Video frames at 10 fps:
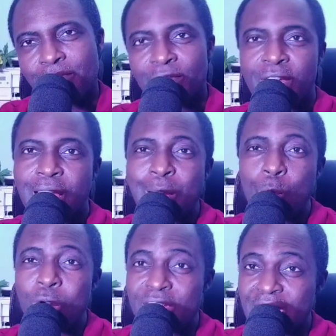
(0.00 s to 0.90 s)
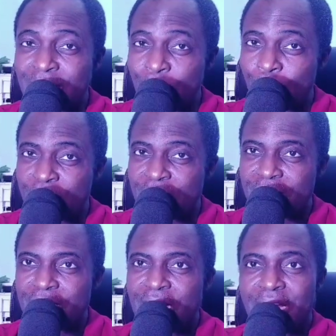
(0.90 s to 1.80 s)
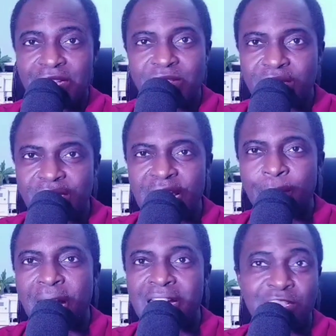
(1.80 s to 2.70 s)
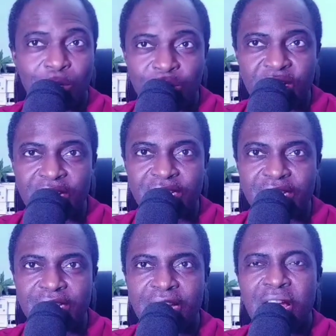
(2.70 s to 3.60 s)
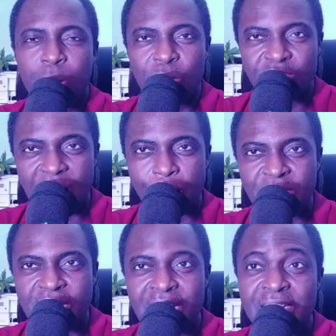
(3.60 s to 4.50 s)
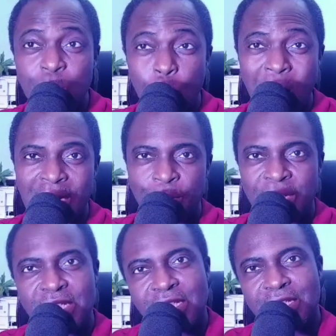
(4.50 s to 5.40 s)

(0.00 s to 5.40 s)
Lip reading: Quarter note is the same as crotchets, which represents 1 beat.